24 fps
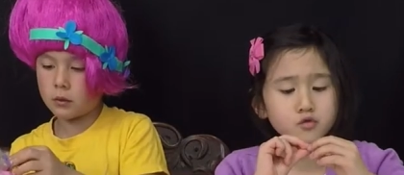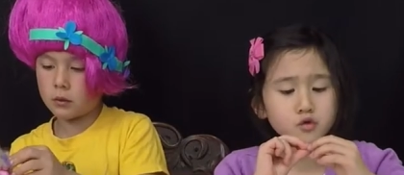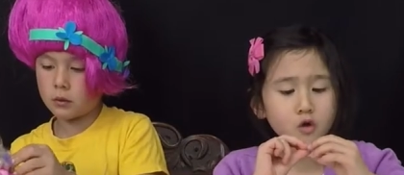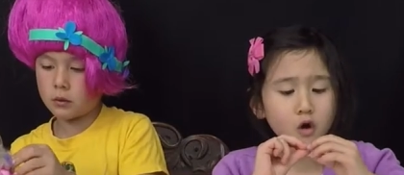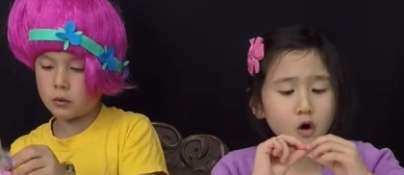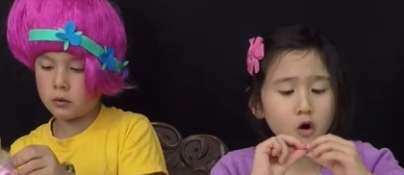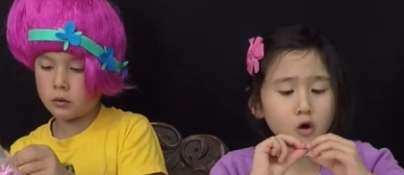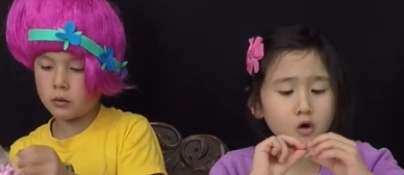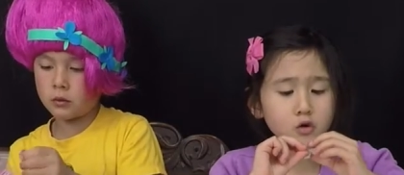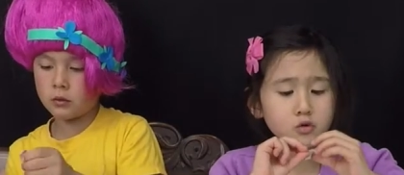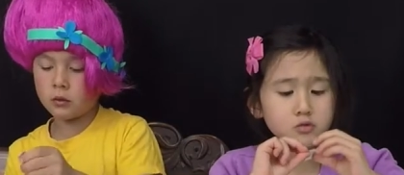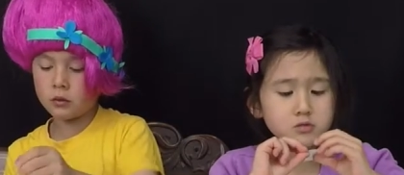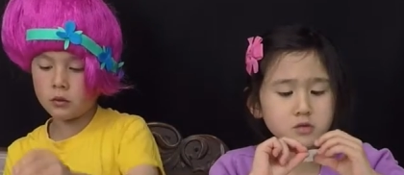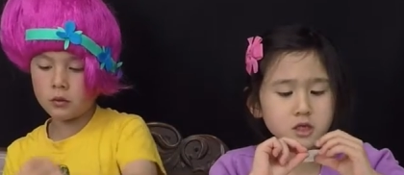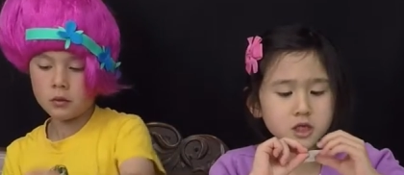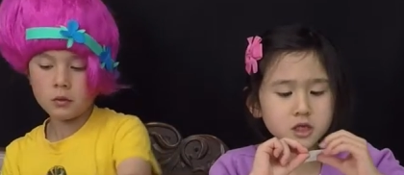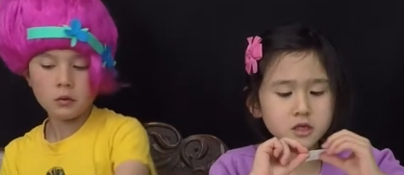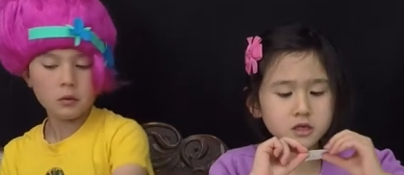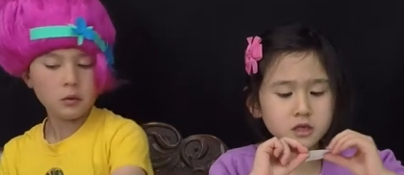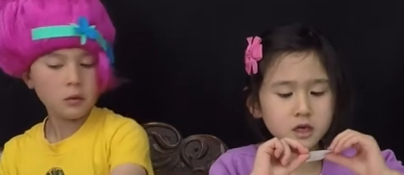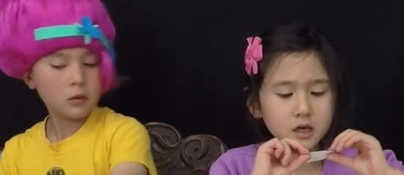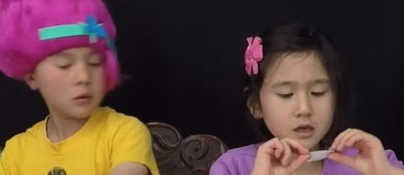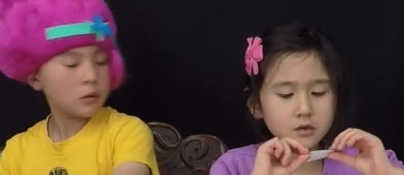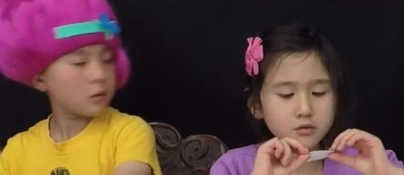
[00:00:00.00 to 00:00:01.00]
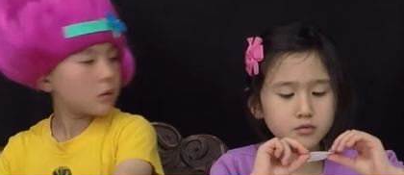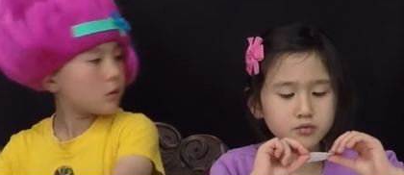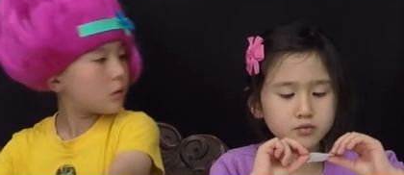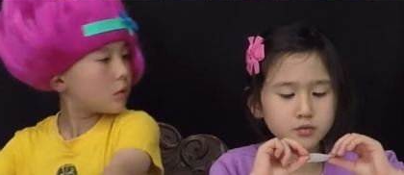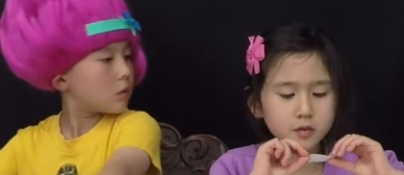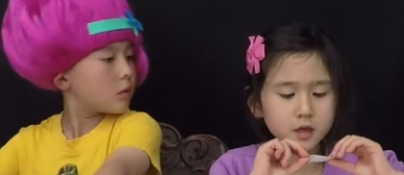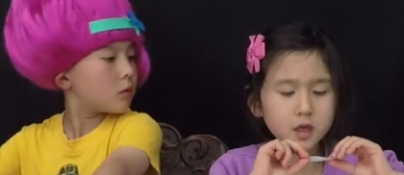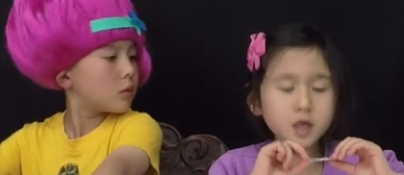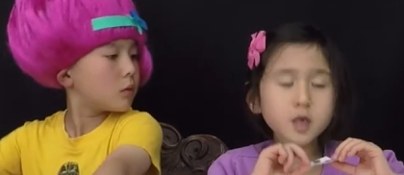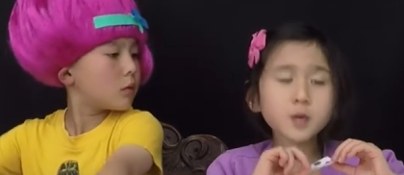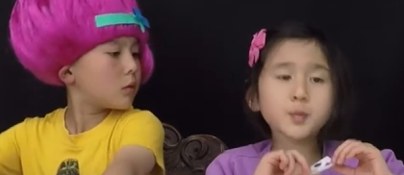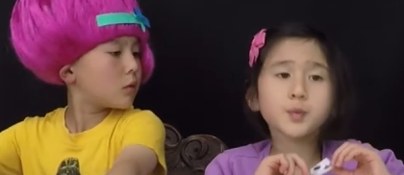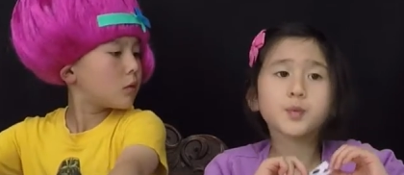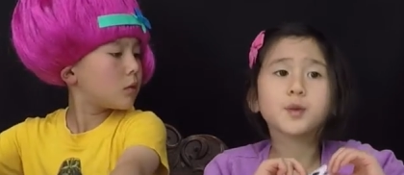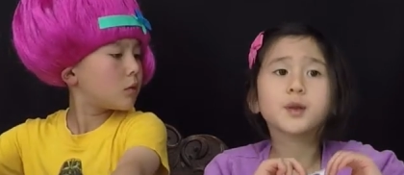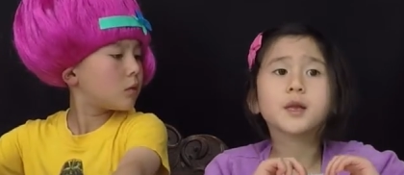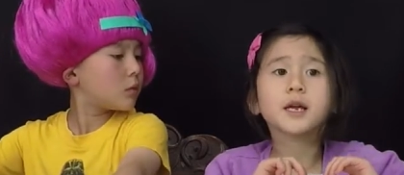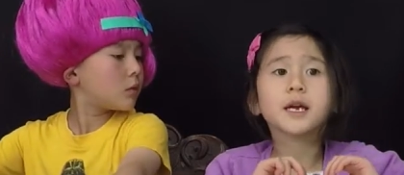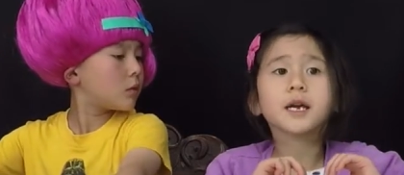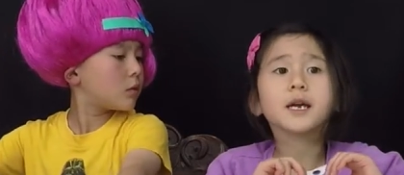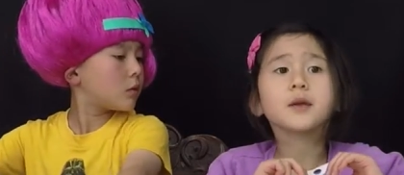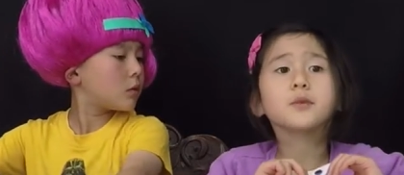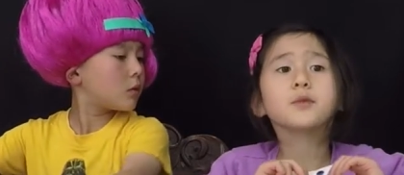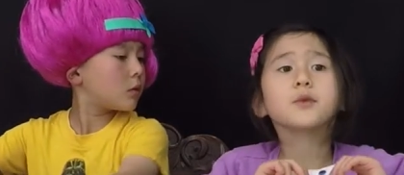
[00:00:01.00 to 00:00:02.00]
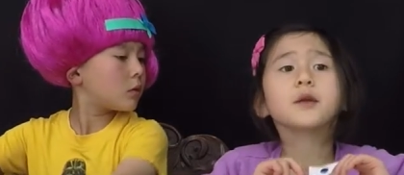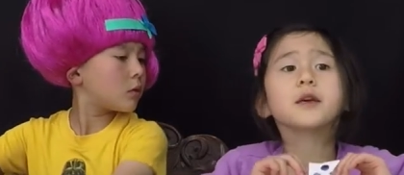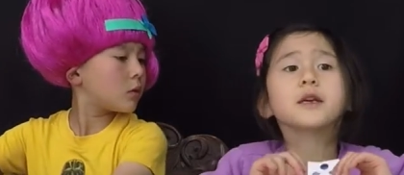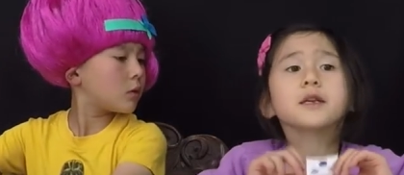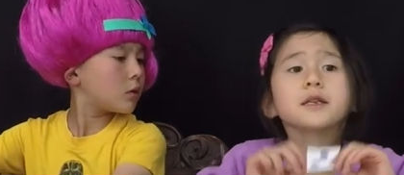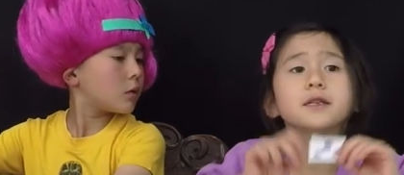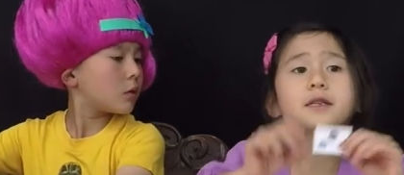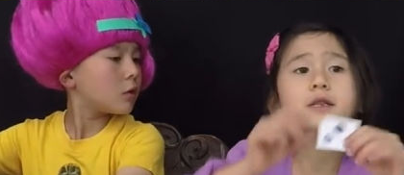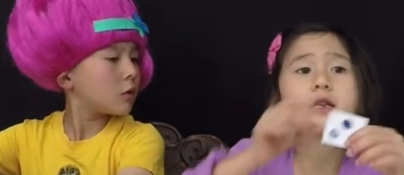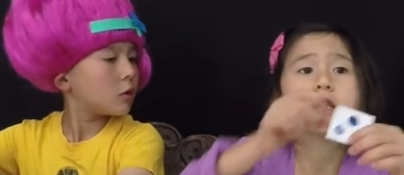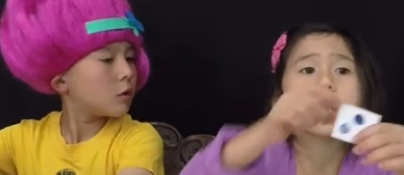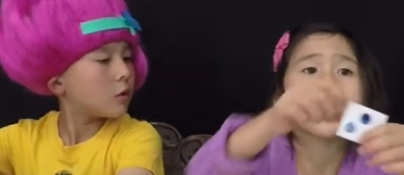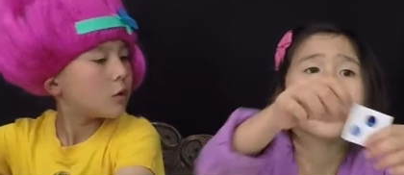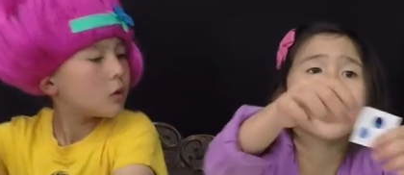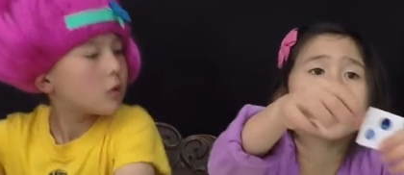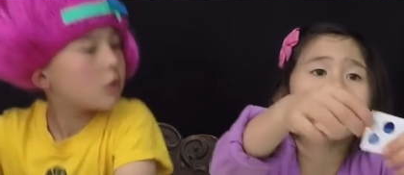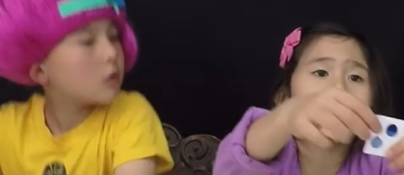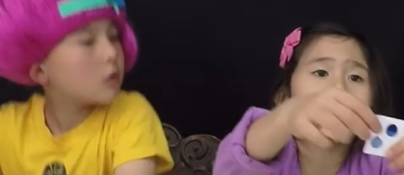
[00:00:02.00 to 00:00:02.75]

Speaker 1: no! Did they really plan